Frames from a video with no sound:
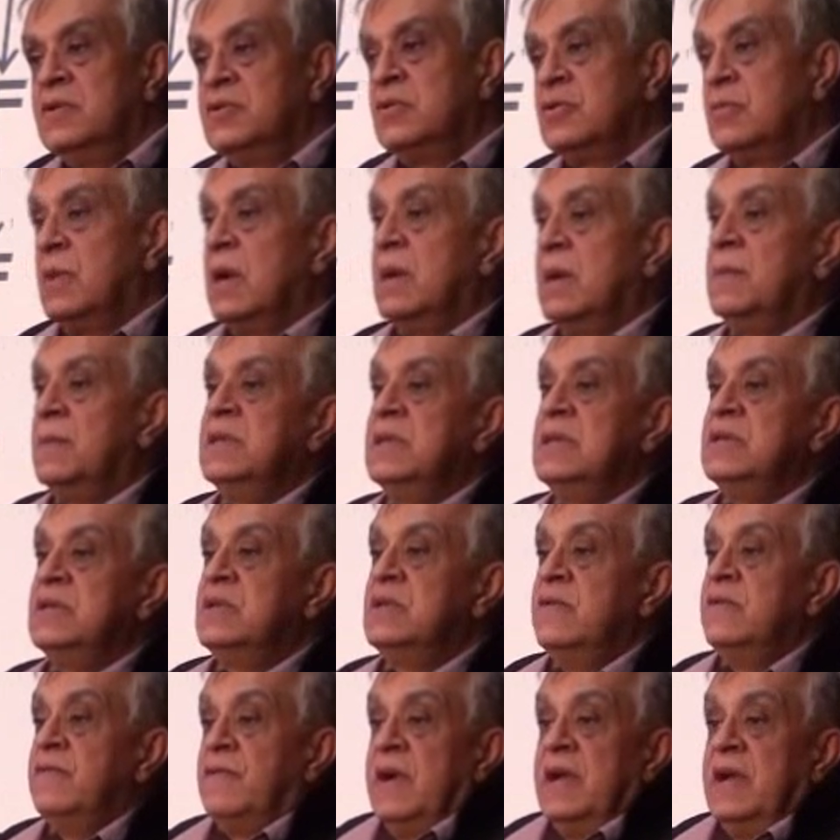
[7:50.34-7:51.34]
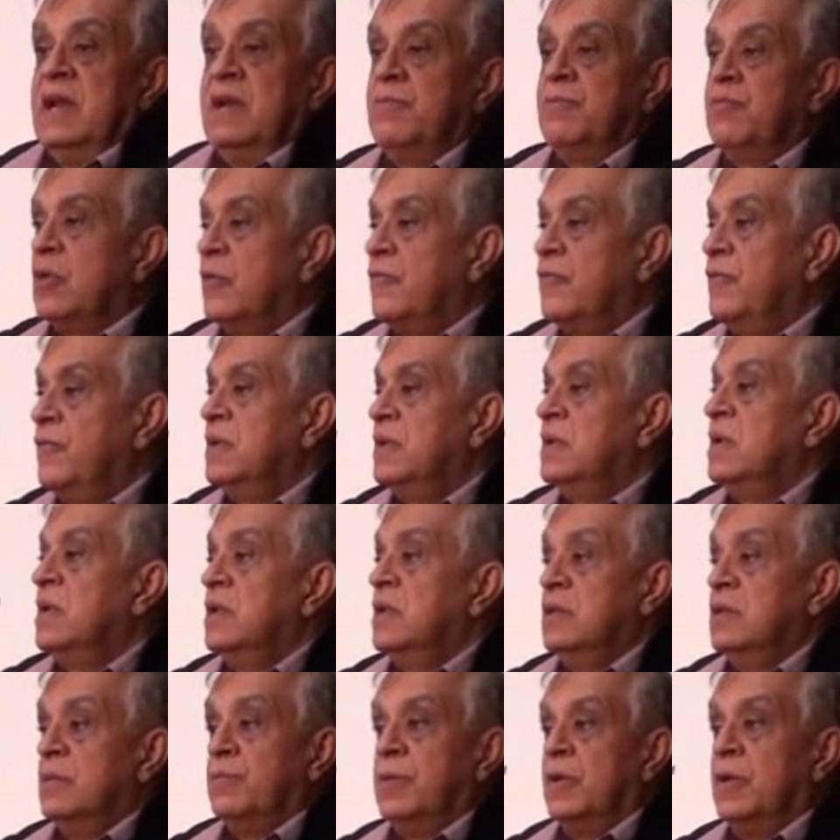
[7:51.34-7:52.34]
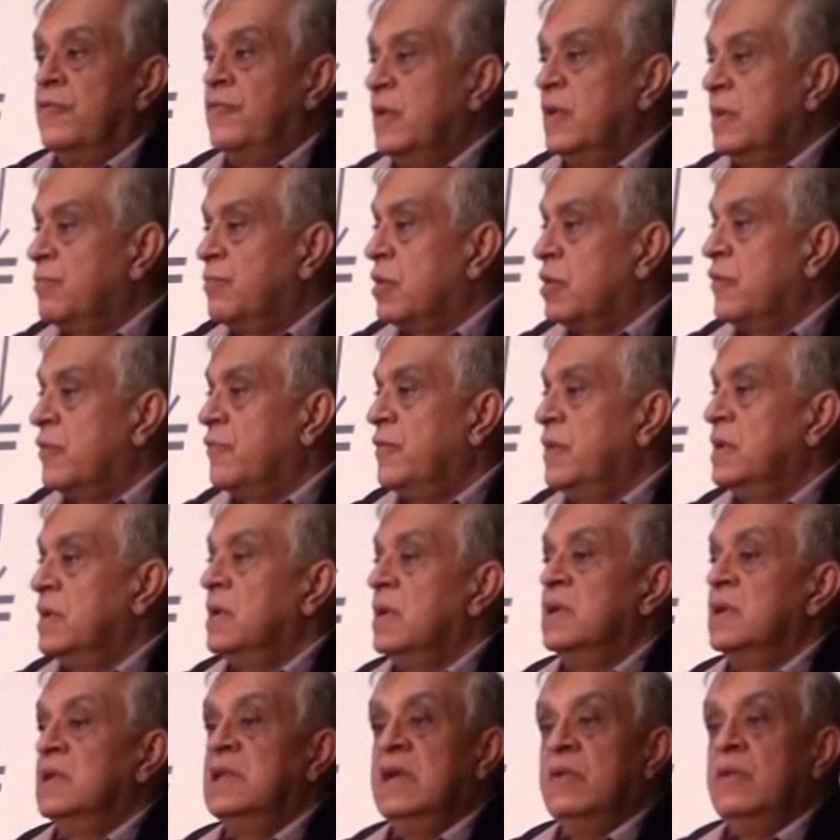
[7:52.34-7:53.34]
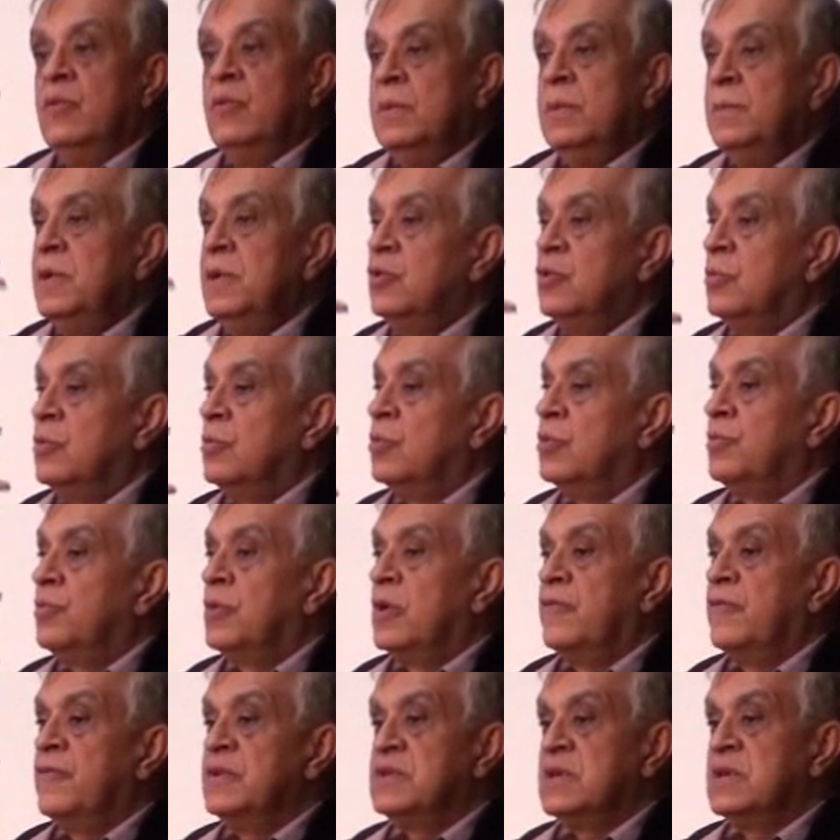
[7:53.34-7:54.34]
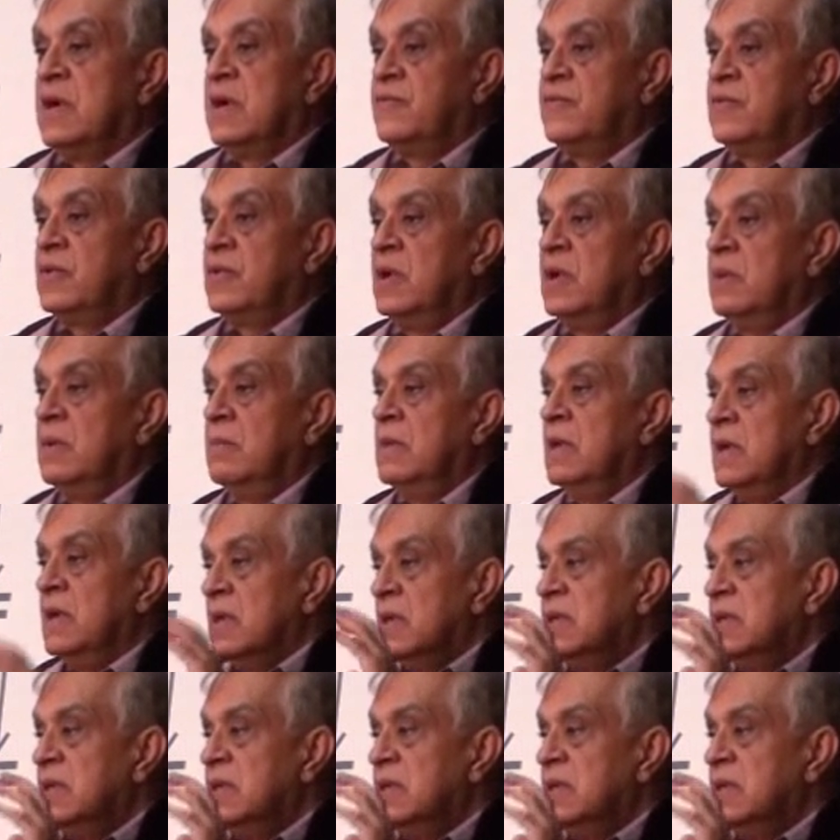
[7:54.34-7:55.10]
So Muhammad is the final prophet, the perfect prophet. There will be no more prophets after him.